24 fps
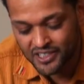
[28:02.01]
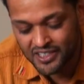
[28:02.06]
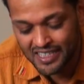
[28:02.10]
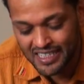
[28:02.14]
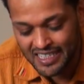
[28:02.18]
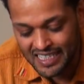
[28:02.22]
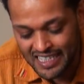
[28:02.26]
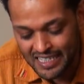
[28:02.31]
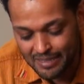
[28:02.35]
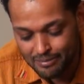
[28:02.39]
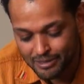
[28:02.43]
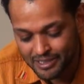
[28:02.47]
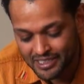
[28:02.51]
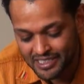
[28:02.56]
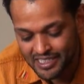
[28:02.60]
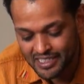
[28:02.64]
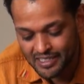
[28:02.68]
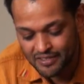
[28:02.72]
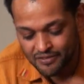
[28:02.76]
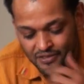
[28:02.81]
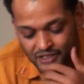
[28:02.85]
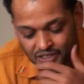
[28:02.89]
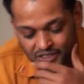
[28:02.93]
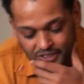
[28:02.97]
the key
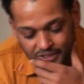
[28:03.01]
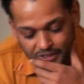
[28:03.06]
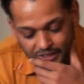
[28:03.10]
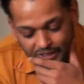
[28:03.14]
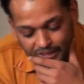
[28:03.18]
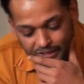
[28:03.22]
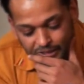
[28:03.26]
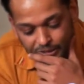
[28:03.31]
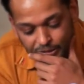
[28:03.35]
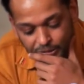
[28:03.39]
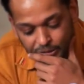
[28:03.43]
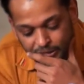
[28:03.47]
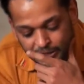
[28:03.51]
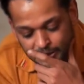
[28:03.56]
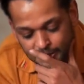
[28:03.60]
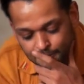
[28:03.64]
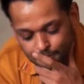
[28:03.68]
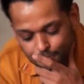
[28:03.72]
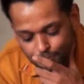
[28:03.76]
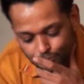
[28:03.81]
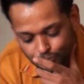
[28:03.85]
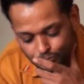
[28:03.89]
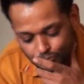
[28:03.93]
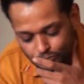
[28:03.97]
motifs included
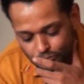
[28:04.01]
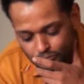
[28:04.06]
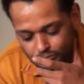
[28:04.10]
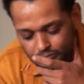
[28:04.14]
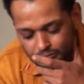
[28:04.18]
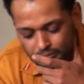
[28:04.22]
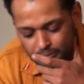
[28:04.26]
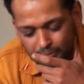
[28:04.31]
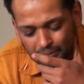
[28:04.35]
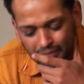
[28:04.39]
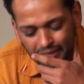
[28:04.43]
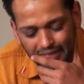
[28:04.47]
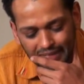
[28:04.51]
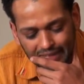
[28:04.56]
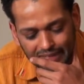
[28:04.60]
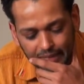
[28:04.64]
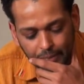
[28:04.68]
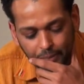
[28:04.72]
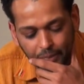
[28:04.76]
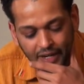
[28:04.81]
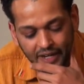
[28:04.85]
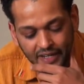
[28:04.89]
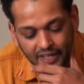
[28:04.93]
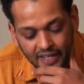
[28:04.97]
the
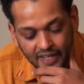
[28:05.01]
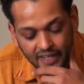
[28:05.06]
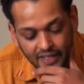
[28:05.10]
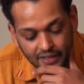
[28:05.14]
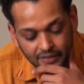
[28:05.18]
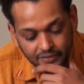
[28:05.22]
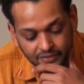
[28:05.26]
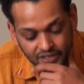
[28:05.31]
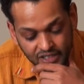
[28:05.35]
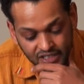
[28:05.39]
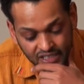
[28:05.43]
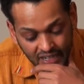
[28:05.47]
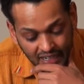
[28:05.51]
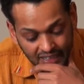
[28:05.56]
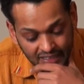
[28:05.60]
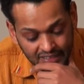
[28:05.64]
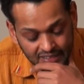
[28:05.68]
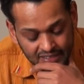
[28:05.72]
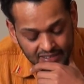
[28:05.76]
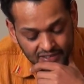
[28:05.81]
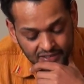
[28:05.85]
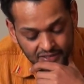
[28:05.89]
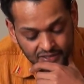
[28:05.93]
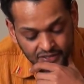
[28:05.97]
breaking of
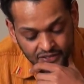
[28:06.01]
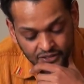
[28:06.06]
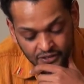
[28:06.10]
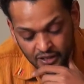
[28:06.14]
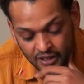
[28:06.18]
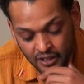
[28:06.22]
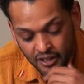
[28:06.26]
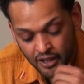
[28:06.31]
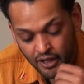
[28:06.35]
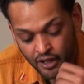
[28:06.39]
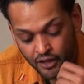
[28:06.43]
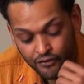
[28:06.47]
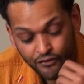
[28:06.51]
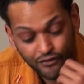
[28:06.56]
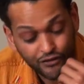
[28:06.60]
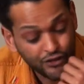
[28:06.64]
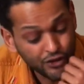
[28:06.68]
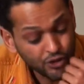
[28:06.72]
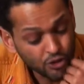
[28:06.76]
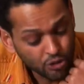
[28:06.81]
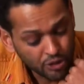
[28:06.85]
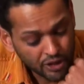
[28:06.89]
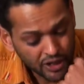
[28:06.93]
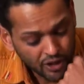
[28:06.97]
silence,
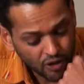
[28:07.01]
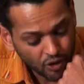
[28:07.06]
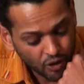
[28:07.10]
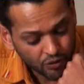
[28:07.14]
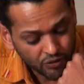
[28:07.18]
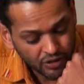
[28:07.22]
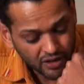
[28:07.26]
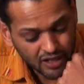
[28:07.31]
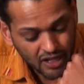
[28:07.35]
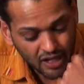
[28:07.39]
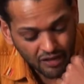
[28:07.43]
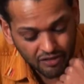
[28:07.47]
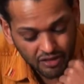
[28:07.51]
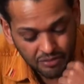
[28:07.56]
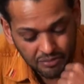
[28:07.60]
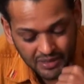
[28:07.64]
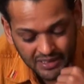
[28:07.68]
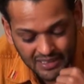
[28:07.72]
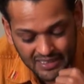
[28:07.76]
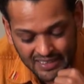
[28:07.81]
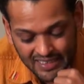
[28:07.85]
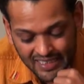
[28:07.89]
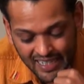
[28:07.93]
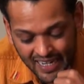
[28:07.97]
fury over
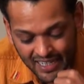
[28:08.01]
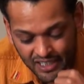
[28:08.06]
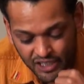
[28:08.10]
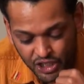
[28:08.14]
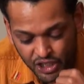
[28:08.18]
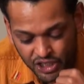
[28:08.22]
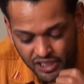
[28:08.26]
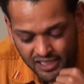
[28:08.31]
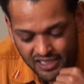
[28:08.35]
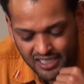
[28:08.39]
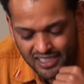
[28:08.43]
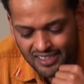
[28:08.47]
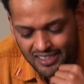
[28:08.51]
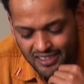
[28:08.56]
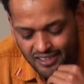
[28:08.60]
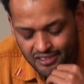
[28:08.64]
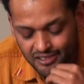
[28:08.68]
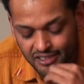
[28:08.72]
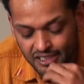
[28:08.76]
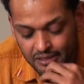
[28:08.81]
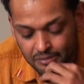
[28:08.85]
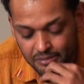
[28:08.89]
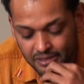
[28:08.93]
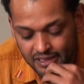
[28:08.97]
government inaction, and
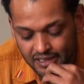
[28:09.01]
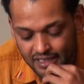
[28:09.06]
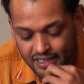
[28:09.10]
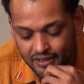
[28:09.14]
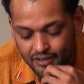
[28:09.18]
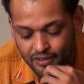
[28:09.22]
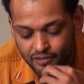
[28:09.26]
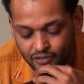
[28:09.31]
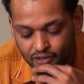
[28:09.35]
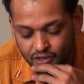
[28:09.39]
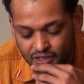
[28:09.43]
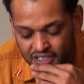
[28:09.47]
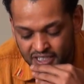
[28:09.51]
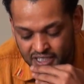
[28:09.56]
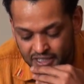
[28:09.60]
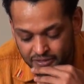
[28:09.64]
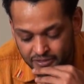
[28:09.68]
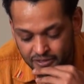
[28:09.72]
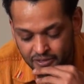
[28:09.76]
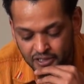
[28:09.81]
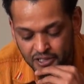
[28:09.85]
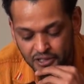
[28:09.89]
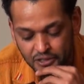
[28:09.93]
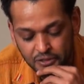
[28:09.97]
ultimately a
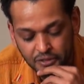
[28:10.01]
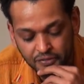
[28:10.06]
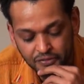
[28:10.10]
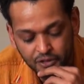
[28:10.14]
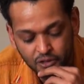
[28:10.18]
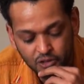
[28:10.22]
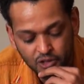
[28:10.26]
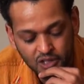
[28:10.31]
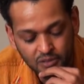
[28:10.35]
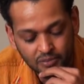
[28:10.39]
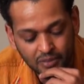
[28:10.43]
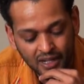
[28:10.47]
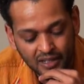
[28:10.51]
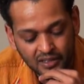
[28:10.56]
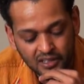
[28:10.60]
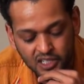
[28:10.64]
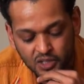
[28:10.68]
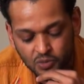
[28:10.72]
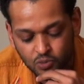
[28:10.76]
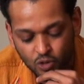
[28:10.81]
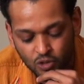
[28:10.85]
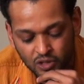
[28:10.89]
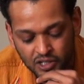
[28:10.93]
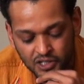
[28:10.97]
vociferous refusal by these
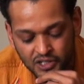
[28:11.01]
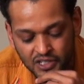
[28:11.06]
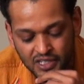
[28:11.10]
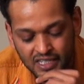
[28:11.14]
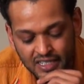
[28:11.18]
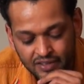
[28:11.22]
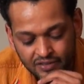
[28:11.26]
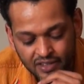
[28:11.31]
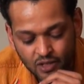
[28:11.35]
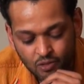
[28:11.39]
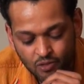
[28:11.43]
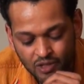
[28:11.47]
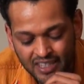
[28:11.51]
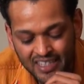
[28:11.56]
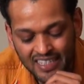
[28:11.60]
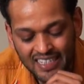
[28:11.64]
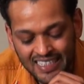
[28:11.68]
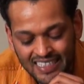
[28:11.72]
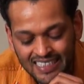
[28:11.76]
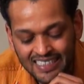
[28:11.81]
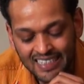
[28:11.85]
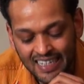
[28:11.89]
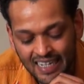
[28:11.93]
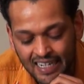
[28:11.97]
mourners living with
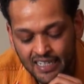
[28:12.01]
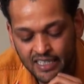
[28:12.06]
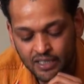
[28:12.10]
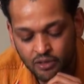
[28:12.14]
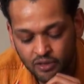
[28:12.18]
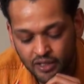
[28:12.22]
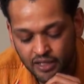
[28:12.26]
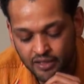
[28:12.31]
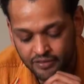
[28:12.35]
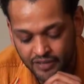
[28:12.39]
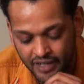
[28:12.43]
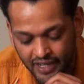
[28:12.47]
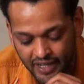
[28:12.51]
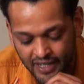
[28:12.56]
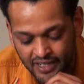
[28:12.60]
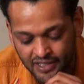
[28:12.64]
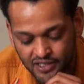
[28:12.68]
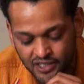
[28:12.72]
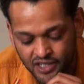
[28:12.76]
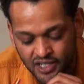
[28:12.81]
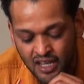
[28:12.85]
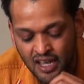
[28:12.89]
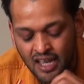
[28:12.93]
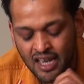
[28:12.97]
and dying of
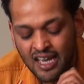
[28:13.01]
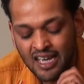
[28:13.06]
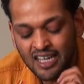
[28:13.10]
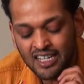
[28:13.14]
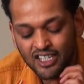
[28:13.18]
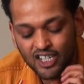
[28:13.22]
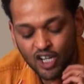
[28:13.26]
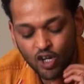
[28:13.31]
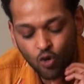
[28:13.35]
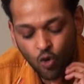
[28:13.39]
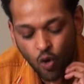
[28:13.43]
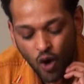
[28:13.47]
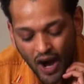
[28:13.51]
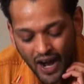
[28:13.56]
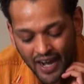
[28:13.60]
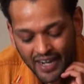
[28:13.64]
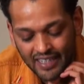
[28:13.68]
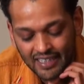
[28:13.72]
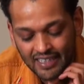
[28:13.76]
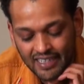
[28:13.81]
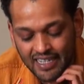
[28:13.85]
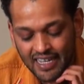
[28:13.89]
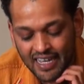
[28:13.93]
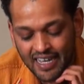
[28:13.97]
AIDS to
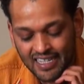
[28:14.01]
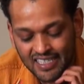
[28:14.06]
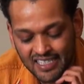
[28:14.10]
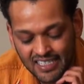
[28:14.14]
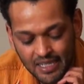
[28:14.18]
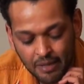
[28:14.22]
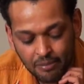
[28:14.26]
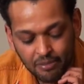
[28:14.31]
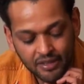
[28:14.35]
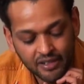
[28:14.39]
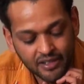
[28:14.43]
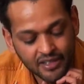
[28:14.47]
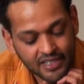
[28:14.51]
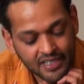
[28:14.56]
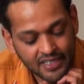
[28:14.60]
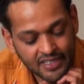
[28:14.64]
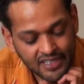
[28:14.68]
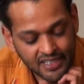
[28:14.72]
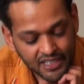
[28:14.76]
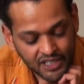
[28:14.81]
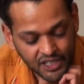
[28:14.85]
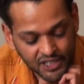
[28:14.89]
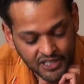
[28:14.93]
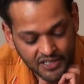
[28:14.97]
quietly accept their
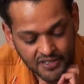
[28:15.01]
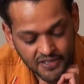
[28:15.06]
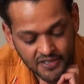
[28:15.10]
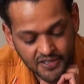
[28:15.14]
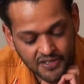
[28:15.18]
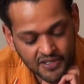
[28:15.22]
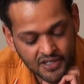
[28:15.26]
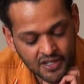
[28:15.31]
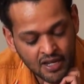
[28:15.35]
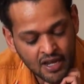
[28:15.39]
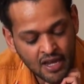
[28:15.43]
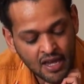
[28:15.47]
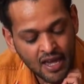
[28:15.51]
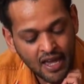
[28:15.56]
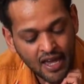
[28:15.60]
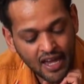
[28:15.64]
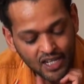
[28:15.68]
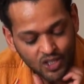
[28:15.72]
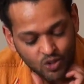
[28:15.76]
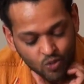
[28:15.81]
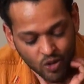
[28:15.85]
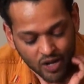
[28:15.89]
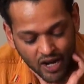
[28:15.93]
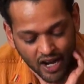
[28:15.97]
conditions
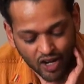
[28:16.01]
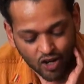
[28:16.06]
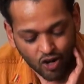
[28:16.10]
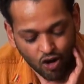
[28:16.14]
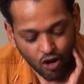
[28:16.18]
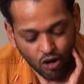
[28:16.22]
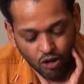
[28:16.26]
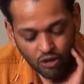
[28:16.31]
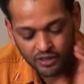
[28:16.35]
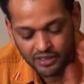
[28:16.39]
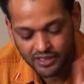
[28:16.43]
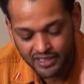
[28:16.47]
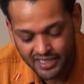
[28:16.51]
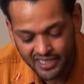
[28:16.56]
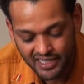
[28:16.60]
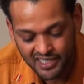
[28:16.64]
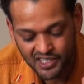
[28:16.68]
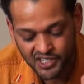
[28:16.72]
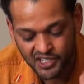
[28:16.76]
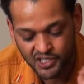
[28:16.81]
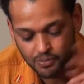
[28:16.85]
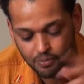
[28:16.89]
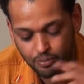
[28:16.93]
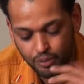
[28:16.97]
as what I call
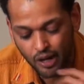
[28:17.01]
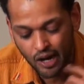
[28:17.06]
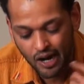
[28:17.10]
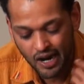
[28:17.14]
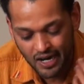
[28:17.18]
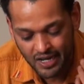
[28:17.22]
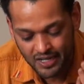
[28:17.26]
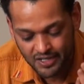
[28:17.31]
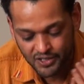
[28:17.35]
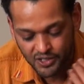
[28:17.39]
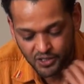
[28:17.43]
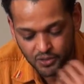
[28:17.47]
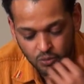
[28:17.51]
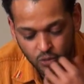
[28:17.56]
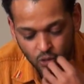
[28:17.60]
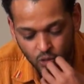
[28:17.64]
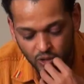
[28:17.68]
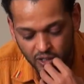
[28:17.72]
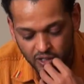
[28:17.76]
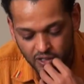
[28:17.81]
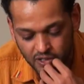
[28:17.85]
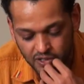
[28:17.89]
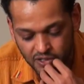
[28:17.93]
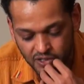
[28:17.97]
disprized
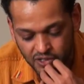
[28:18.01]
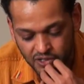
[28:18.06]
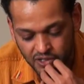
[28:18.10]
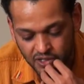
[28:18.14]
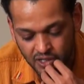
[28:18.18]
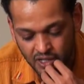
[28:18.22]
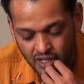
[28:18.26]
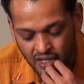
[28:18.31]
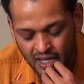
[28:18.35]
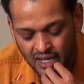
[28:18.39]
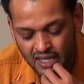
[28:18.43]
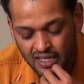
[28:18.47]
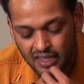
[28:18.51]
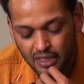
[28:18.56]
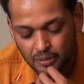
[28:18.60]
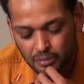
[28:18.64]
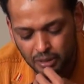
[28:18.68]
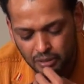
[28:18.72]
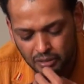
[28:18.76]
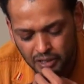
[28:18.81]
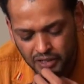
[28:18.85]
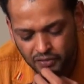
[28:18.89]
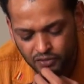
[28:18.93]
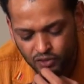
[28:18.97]
mourners, the
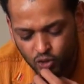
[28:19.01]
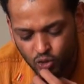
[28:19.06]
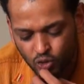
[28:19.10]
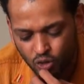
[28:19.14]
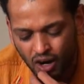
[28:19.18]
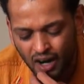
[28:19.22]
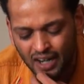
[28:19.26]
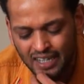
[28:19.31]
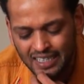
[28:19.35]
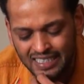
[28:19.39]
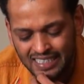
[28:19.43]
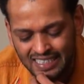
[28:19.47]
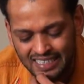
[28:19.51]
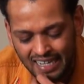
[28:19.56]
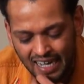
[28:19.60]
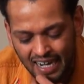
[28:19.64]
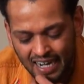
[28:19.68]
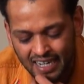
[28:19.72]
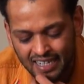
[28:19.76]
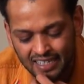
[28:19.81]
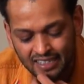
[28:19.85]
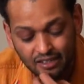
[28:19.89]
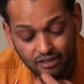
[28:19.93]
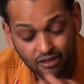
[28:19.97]
bereaved who are
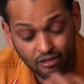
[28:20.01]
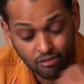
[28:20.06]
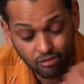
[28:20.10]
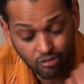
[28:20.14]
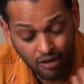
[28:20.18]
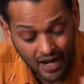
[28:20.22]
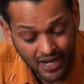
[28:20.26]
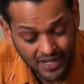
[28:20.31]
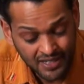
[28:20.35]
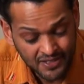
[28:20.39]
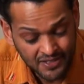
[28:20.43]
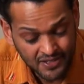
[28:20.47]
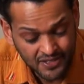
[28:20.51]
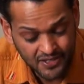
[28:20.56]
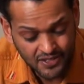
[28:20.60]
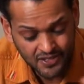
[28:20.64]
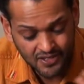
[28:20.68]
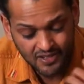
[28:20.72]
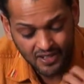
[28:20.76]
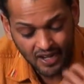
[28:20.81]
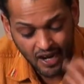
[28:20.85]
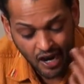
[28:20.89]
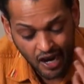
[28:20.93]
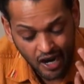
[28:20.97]
denied the rights,
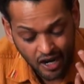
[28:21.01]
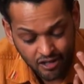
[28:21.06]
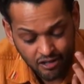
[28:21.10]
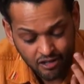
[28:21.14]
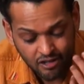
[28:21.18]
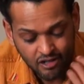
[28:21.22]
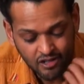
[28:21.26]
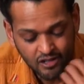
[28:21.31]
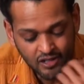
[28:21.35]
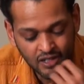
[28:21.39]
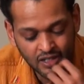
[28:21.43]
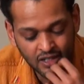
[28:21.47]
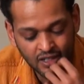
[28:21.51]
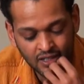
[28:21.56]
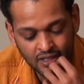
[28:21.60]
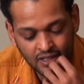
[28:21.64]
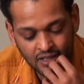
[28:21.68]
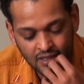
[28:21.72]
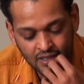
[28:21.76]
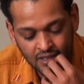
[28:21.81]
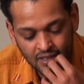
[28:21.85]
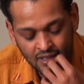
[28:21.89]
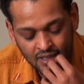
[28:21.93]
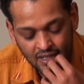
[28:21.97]
honor,
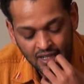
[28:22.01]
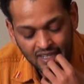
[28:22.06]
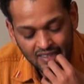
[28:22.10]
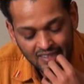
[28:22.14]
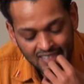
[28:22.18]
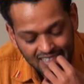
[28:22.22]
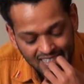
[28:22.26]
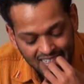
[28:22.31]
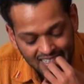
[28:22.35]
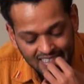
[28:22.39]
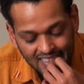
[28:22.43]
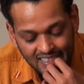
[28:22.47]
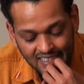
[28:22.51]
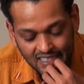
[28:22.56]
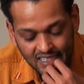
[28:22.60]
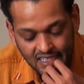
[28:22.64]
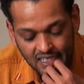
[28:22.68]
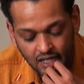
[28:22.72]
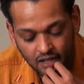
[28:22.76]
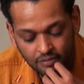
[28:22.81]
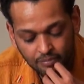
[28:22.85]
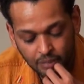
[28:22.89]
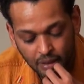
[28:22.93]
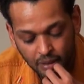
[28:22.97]
and the dignity
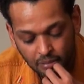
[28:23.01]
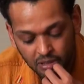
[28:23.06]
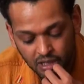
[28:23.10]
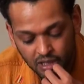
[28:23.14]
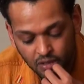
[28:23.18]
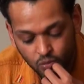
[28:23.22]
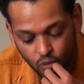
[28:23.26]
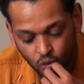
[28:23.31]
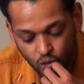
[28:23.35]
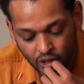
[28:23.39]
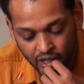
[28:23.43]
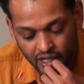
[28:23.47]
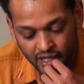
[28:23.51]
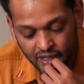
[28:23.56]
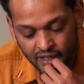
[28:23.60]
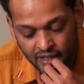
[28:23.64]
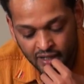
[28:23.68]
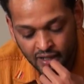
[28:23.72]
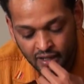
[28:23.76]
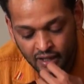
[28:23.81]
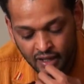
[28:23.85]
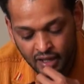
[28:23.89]
of public mourning,